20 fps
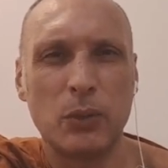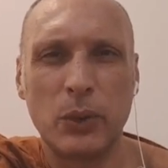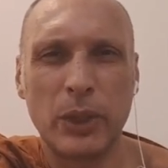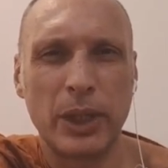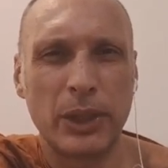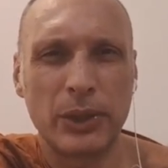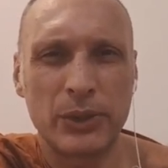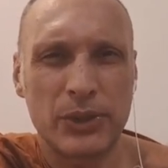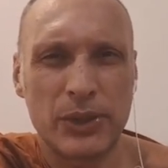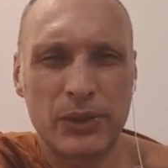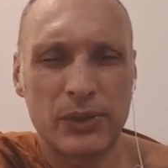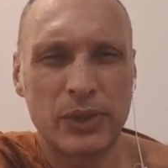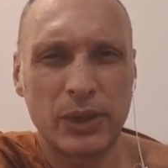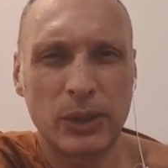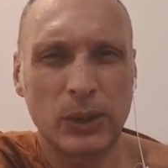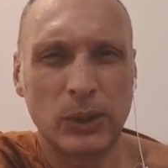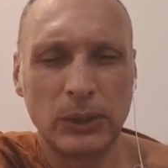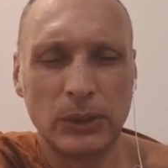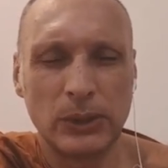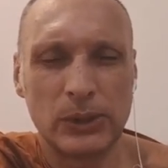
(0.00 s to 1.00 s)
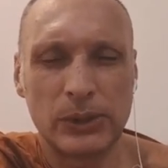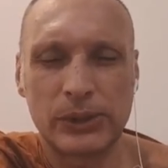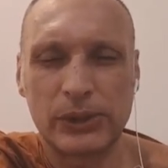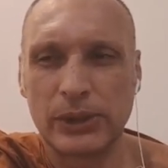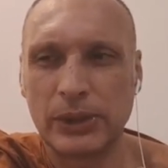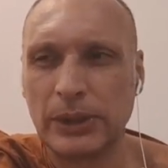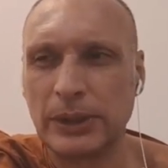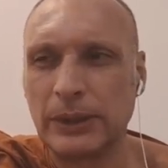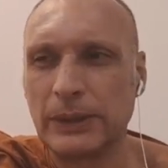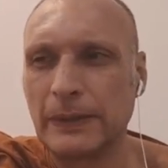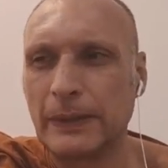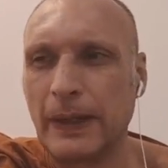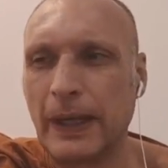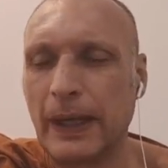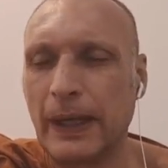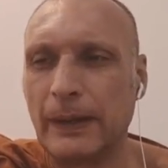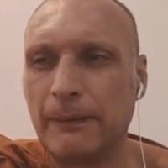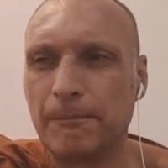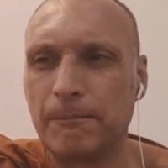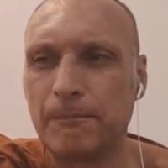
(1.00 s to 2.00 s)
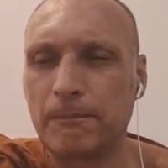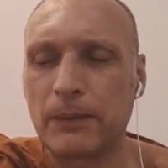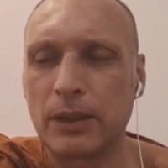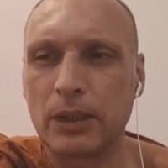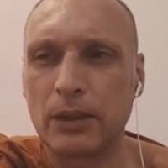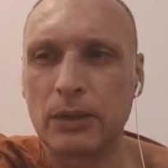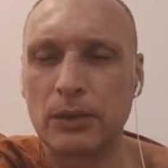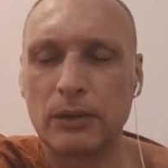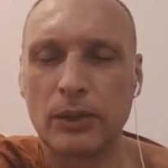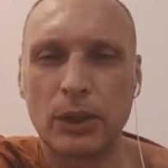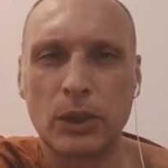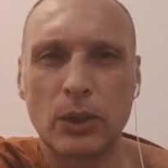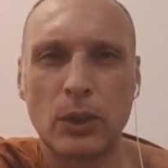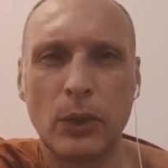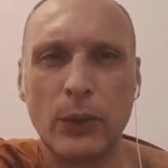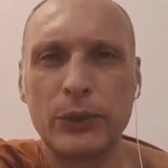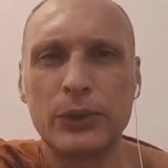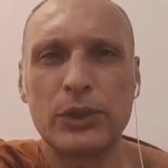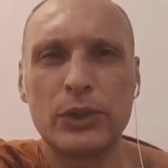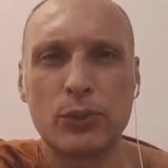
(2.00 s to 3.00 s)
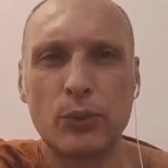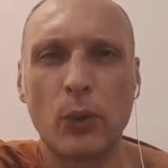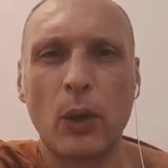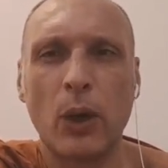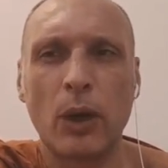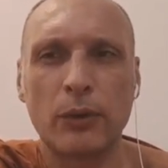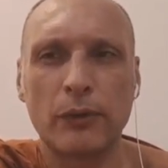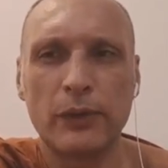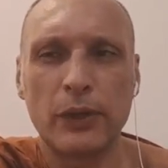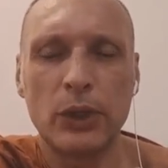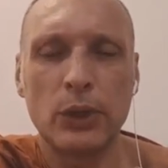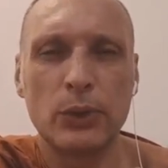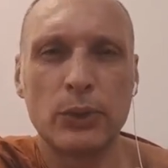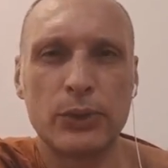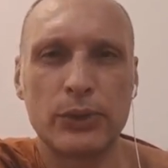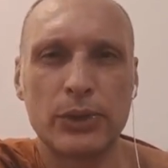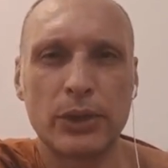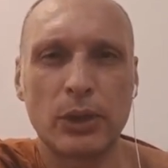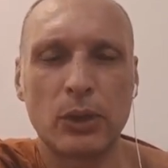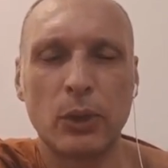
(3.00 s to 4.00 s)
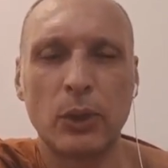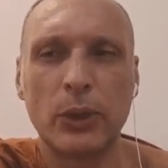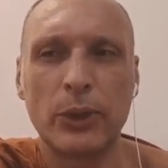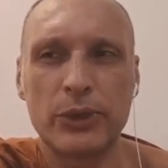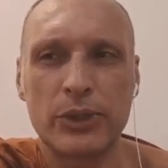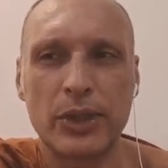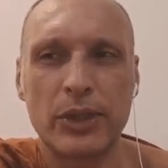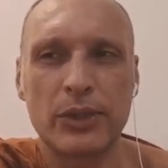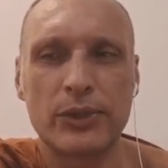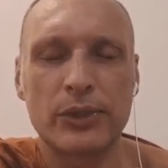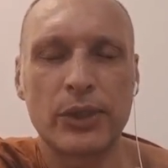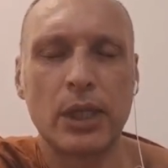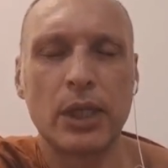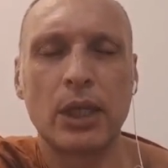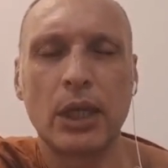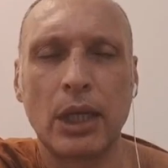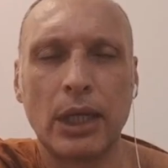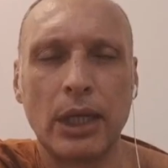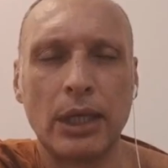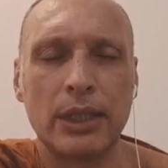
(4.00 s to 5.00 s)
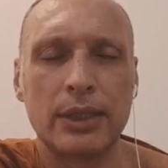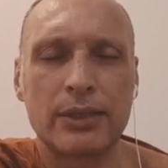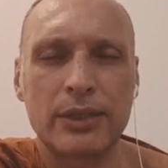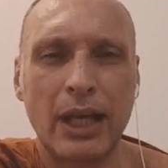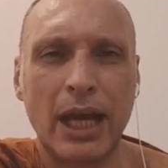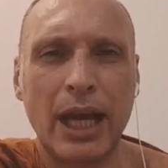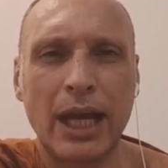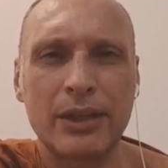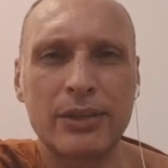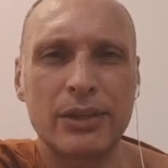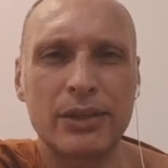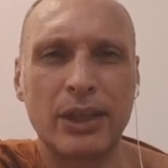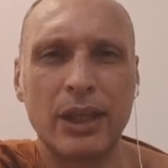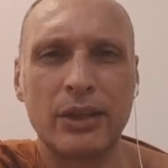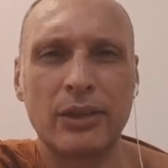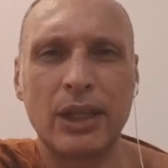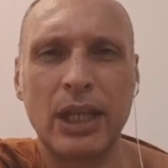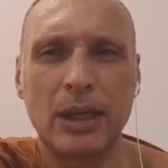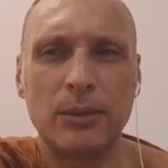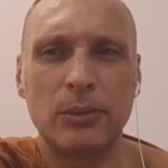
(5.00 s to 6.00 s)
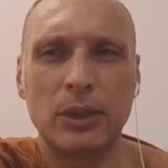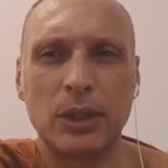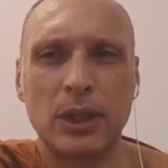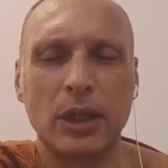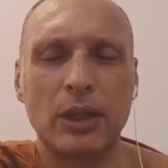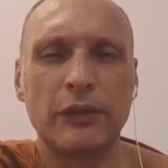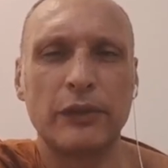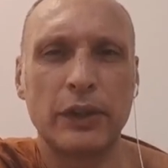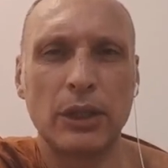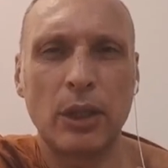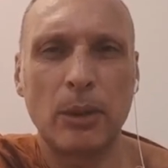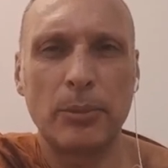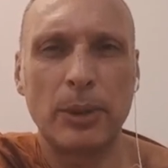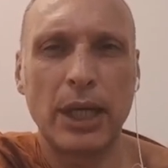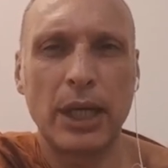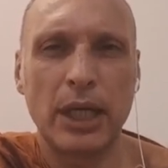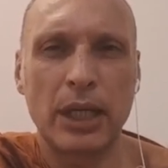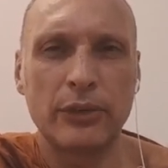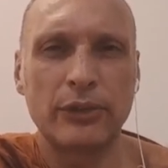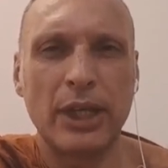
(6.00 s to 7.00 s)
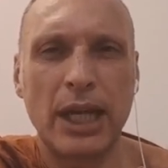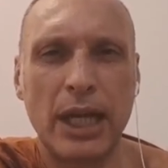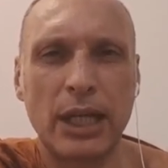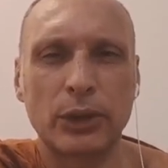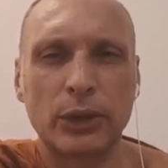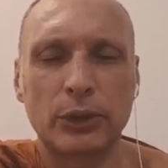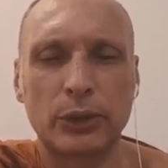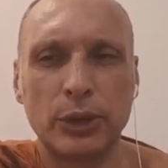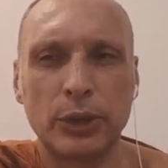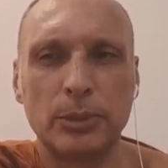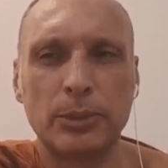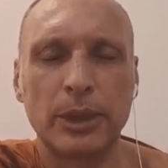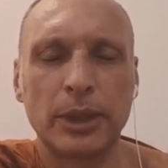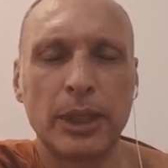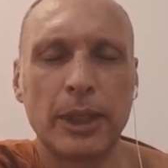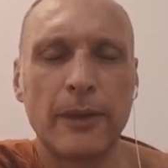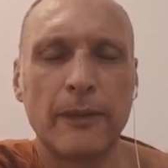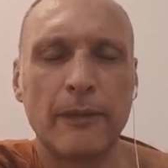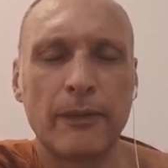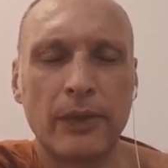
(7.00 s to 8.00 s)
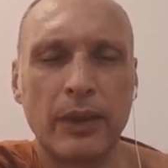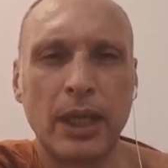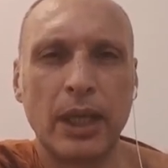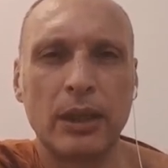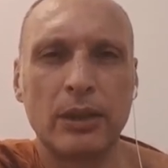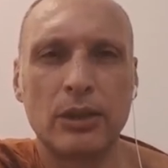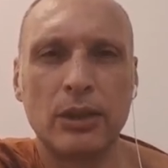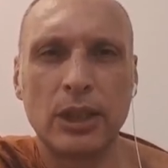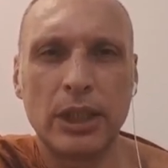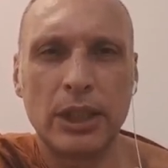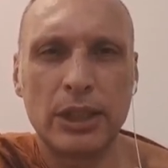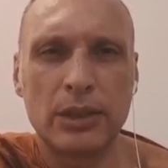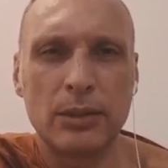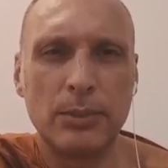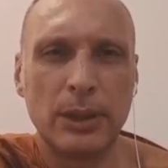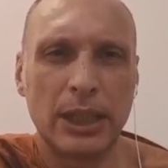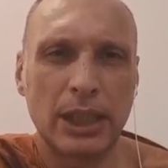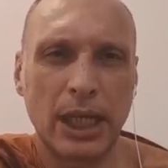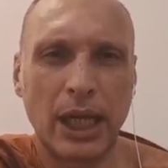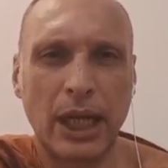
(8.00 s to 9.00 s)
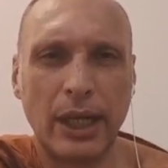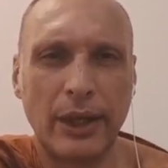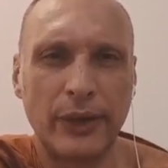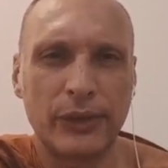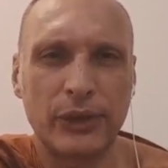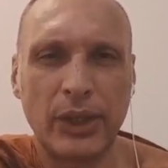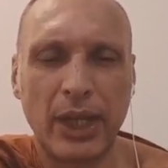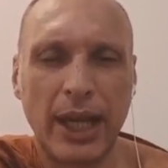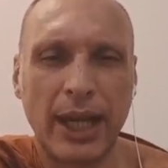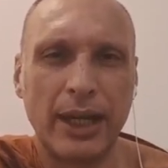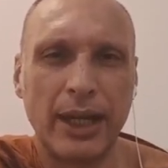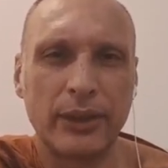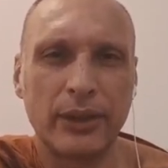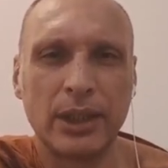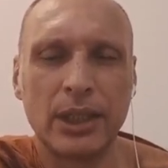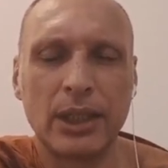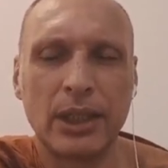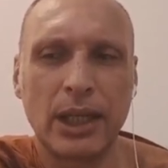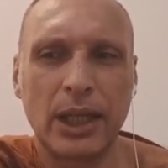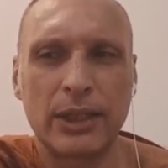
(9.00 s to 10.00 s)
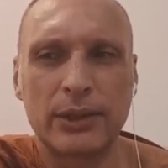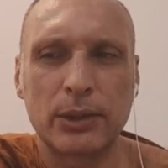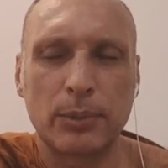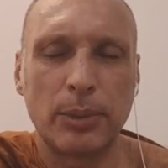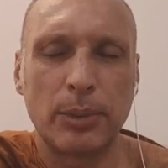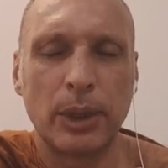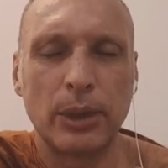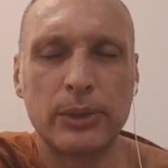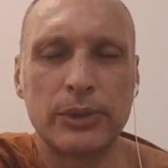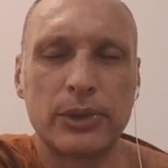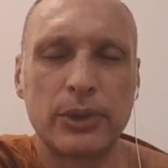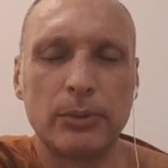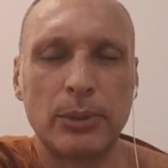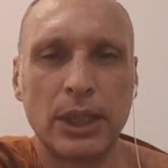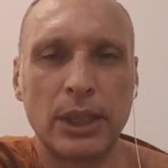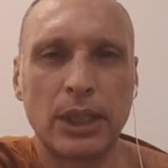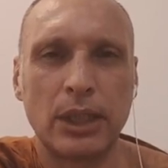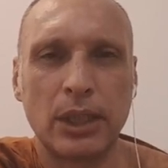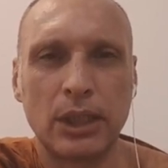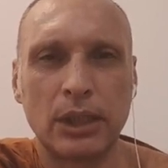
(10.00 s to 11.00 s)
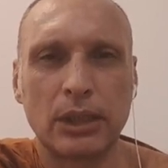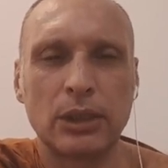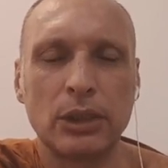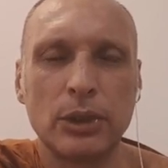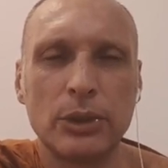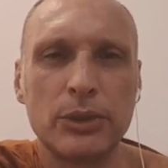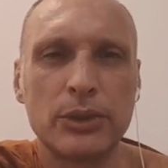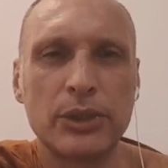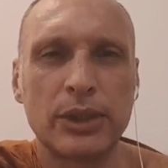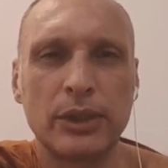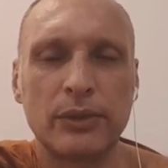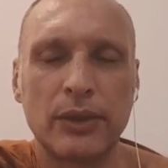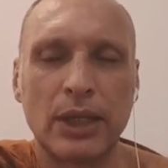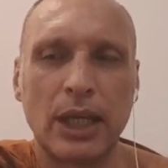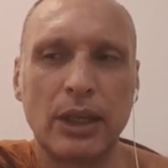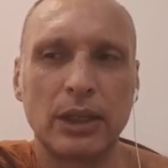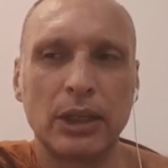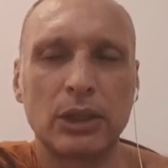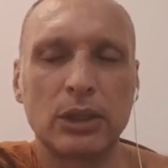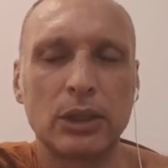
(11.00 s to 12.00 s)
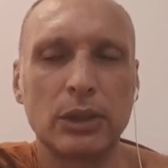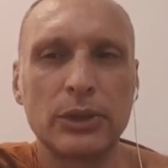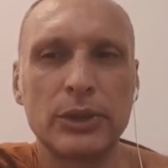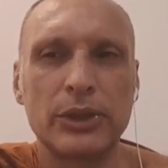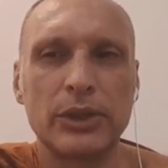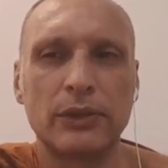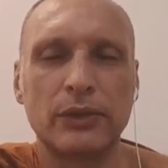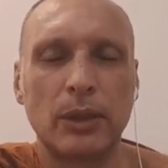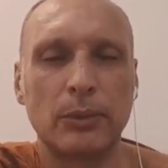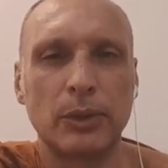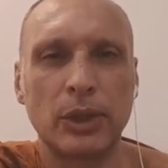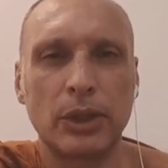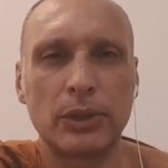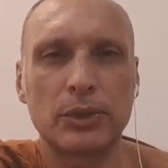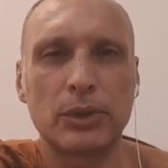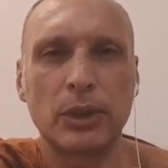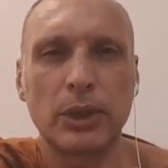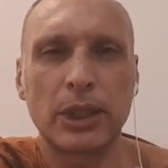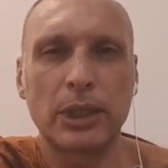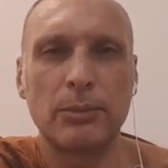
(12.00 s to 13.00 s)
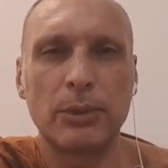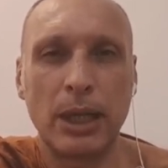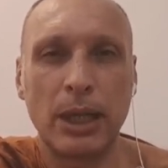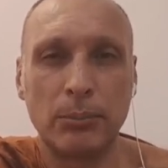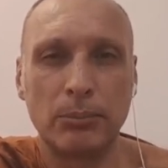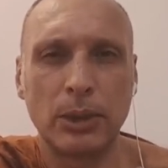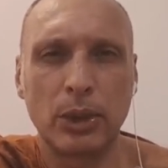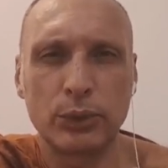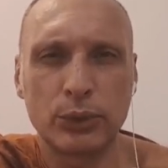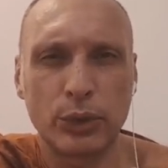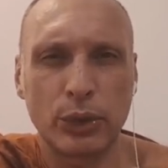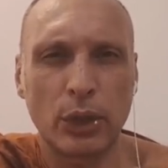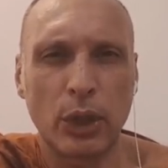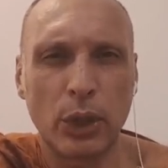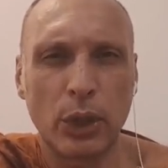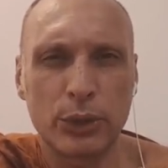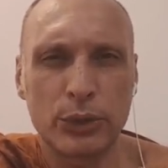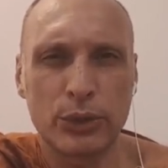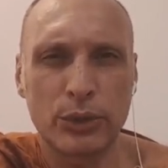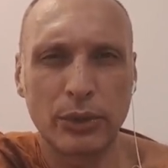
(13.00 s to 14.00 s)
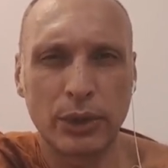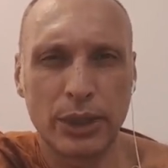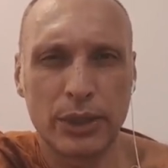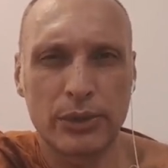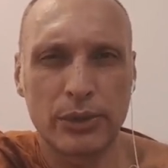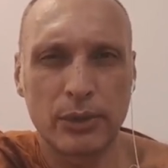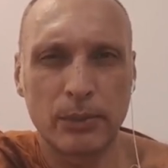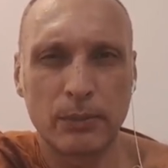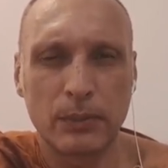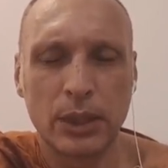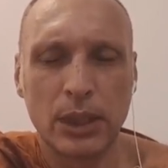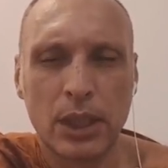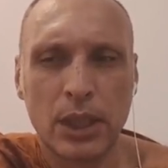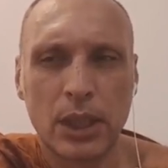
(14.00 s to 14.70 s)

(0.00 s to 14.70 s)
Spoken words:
what else is the cause. The cause is wrong views. The cause is it's us and them. You know, if you're not part of our group, then you need to be cast out, as opposed to being inclusive. Now, inclusive, I'm not talking about multiculturalism.